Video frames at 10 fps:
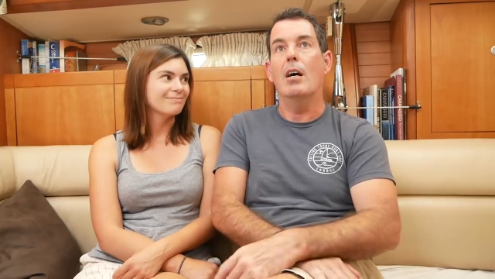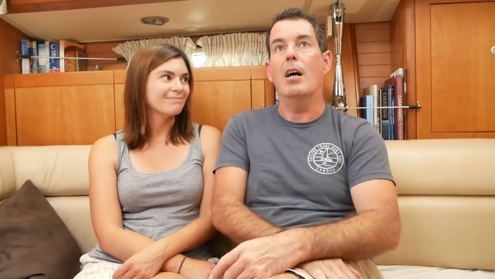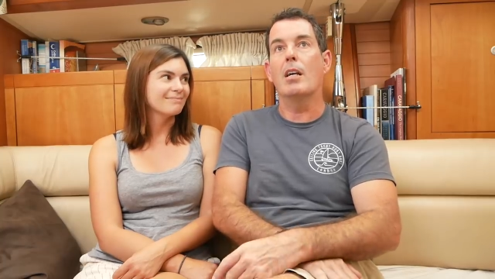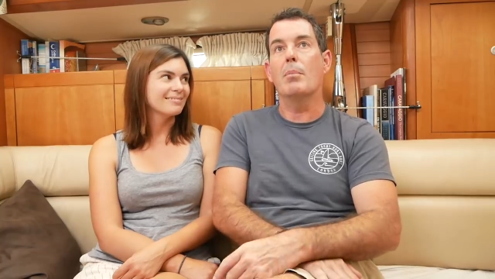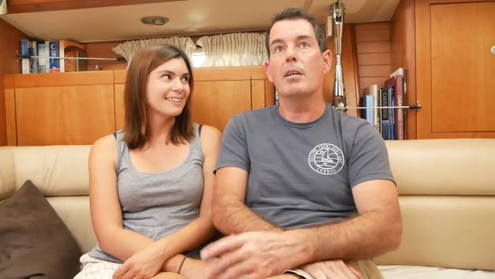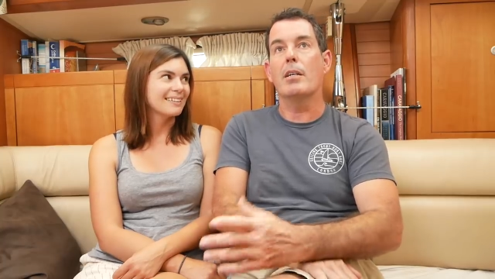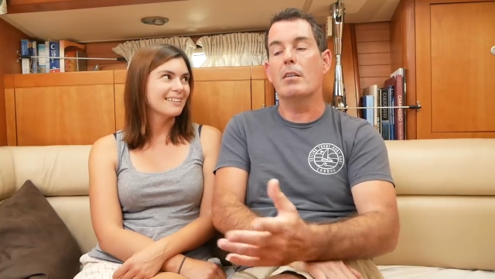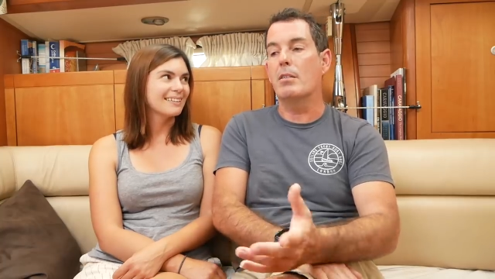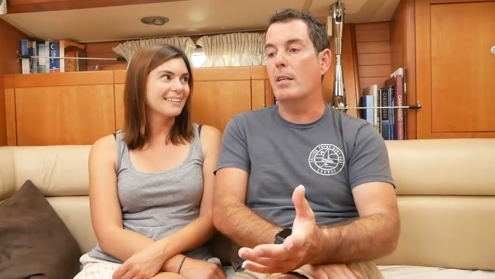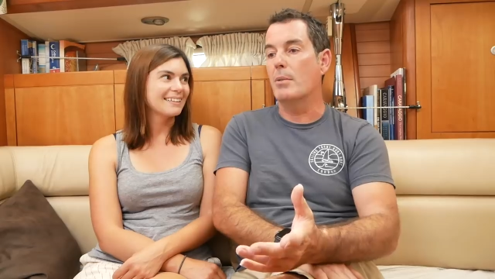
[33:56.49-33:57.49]
Speaker 1: And I'm like,
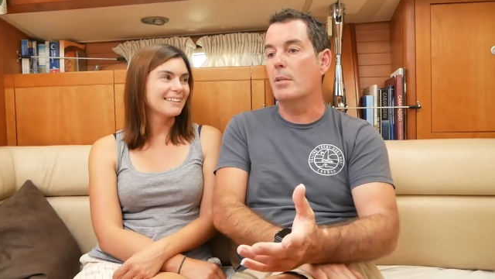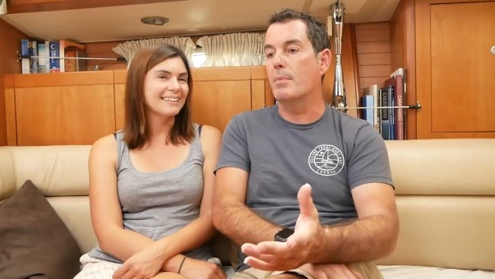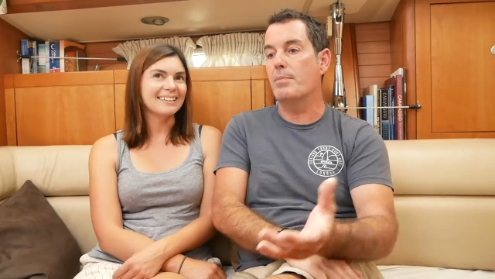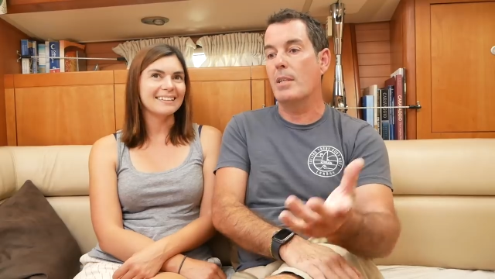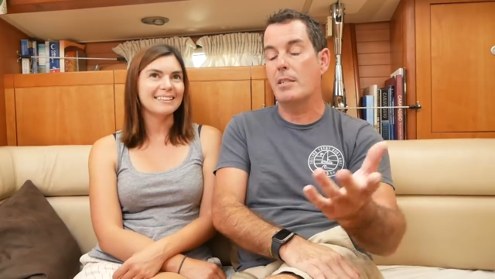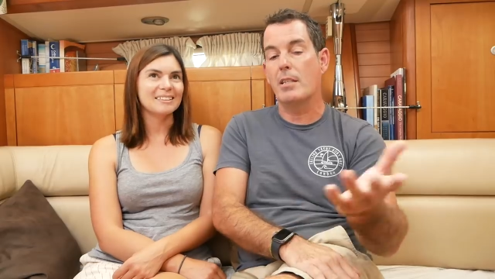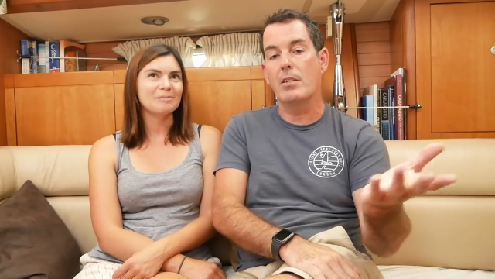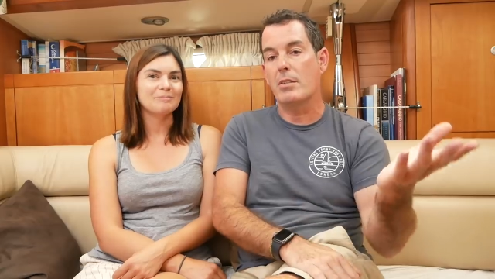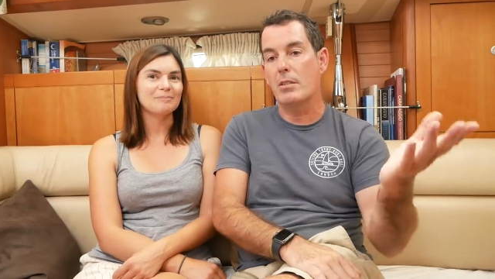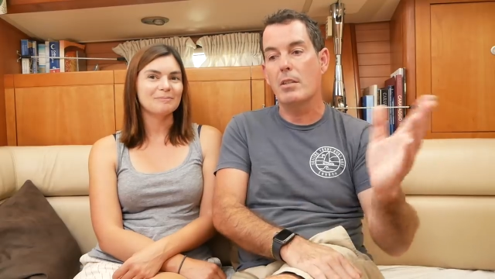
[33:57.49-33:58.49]
all right, well, I said,
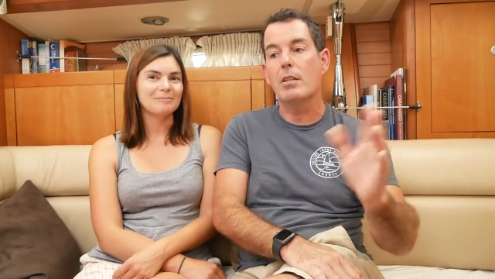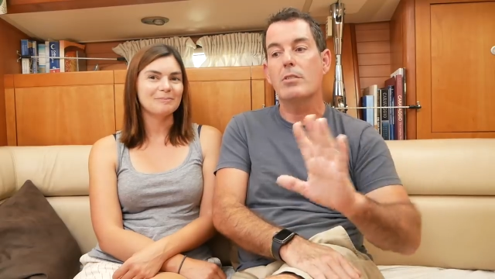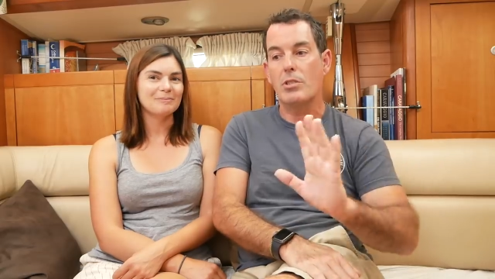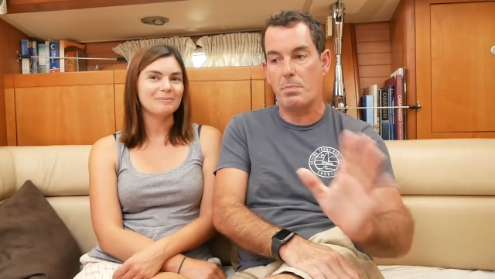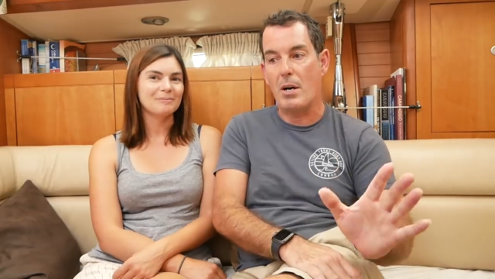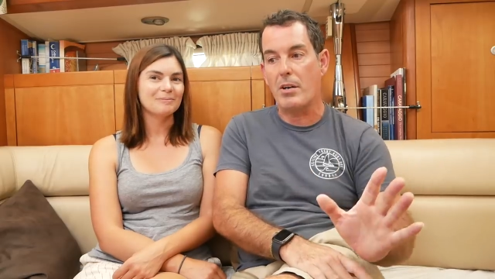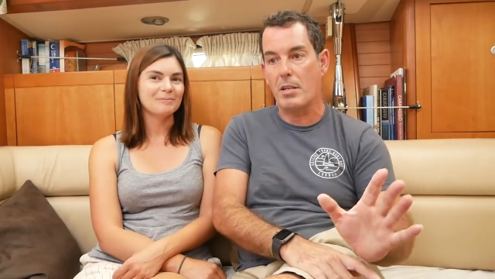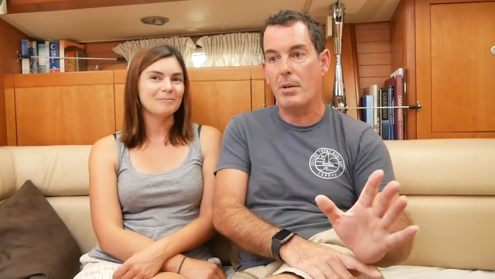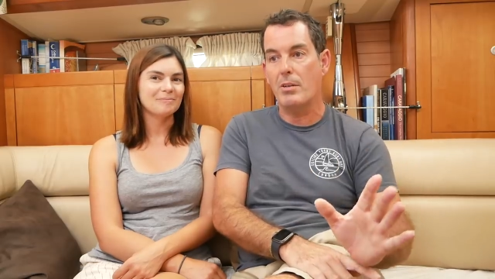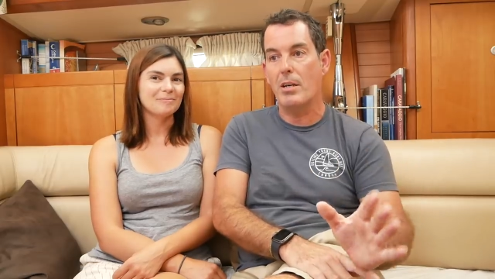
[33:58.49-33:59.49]
look, just park
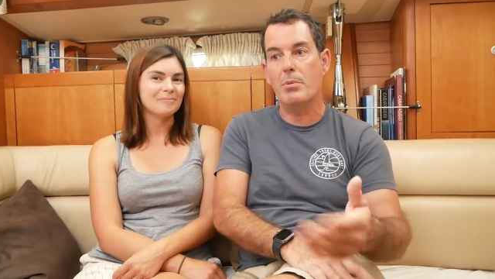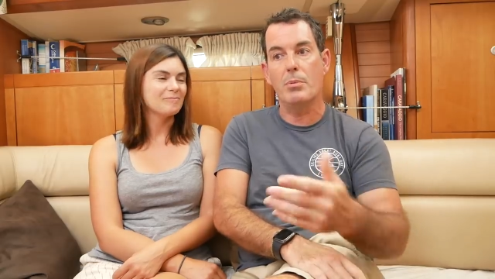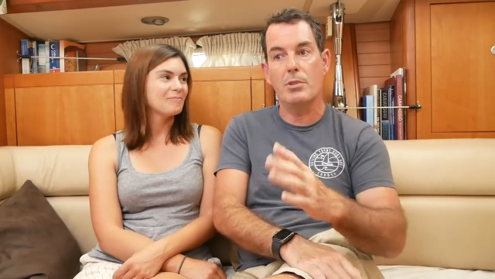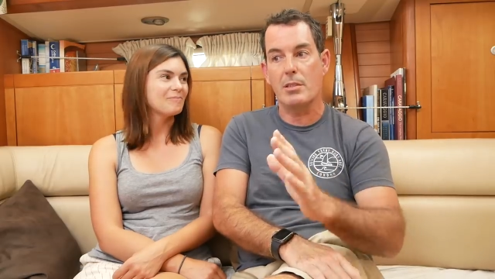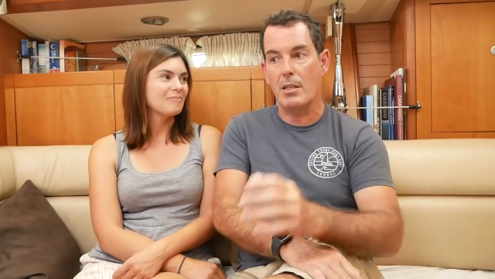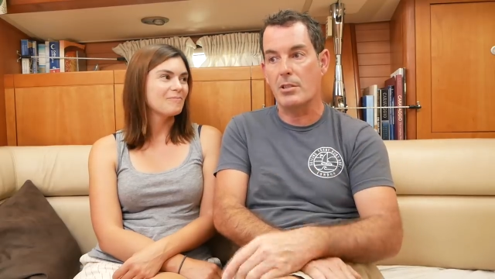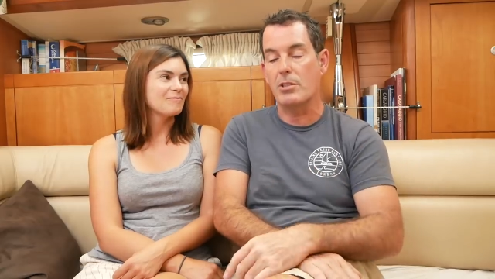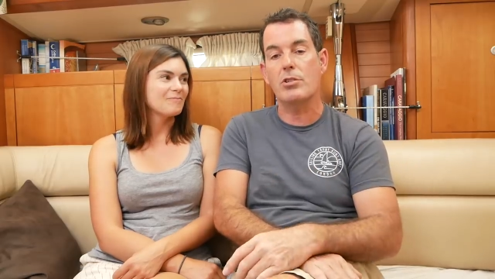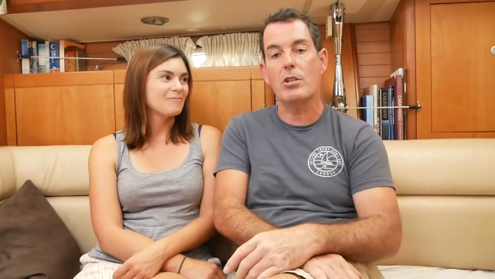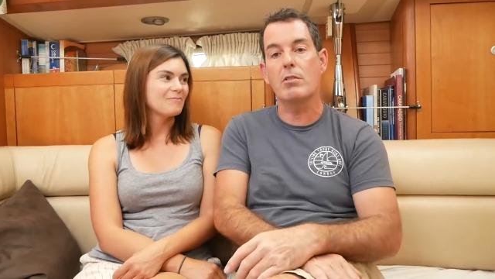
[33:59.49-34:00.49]
your boat up and we'll discuss
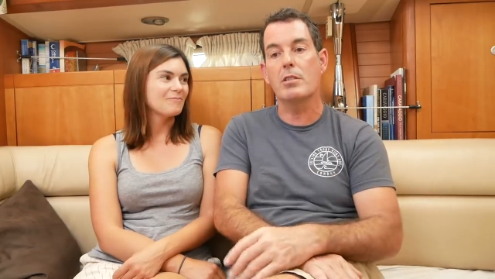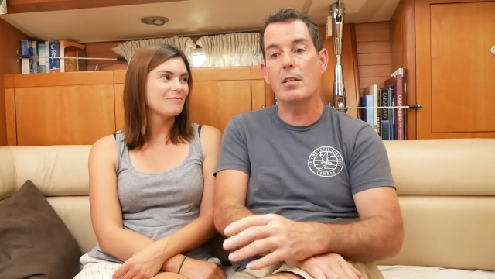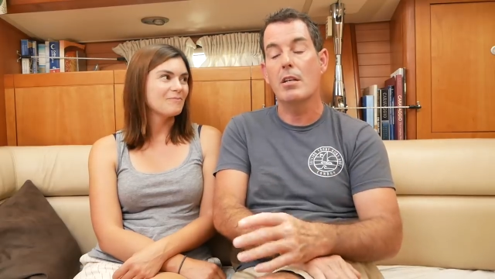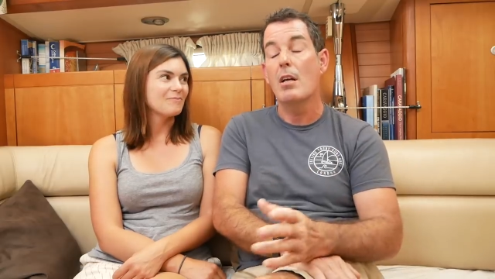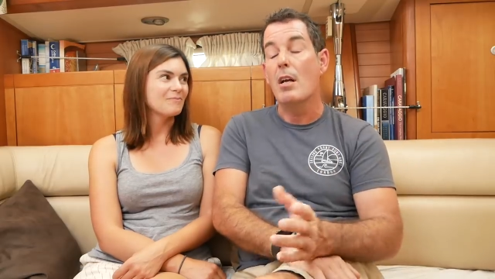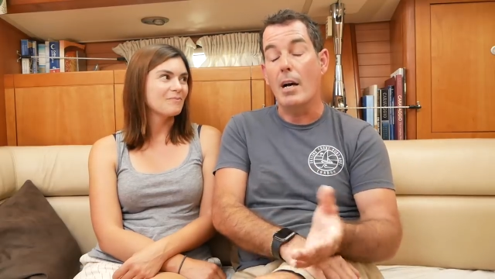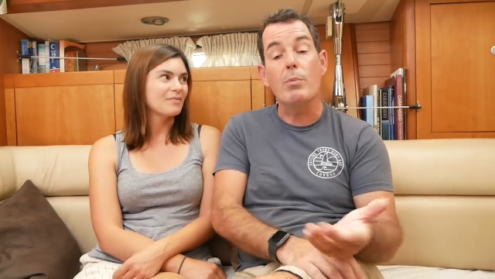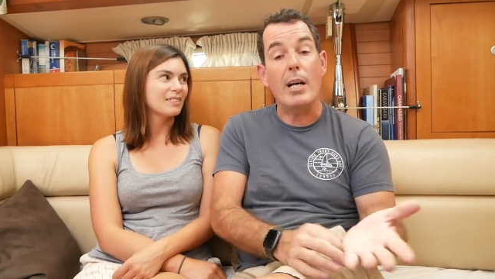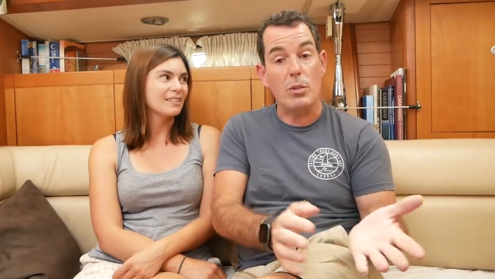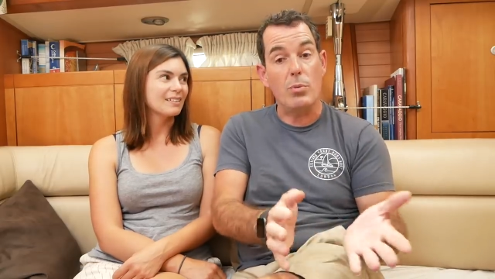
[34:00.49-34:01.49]
insurance. And
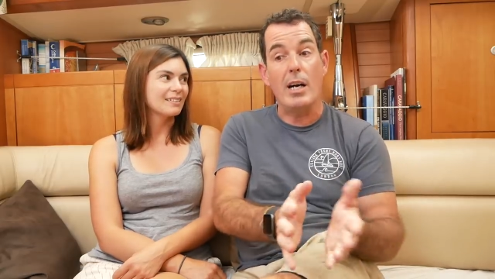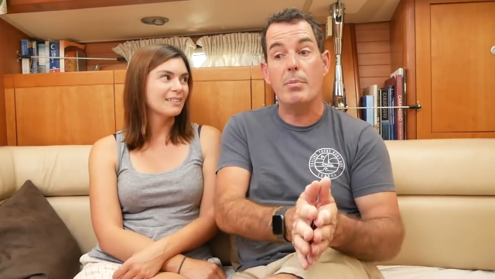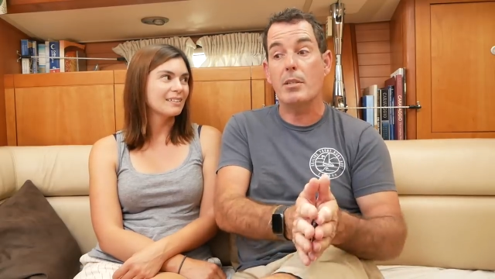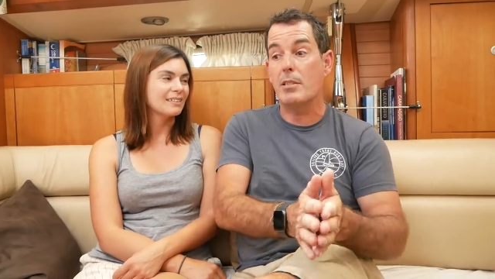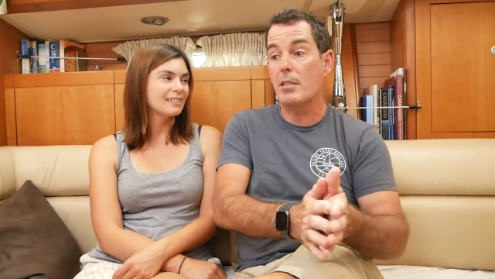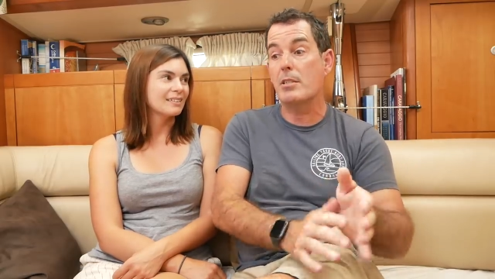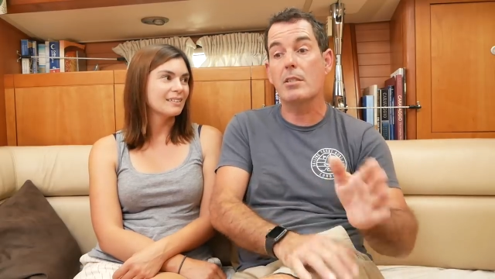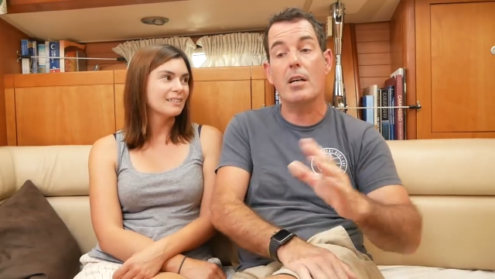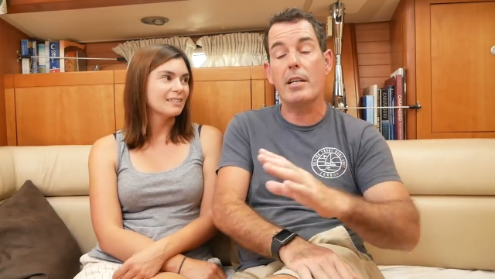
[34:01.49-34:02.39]
that's what happened. I said, listen, I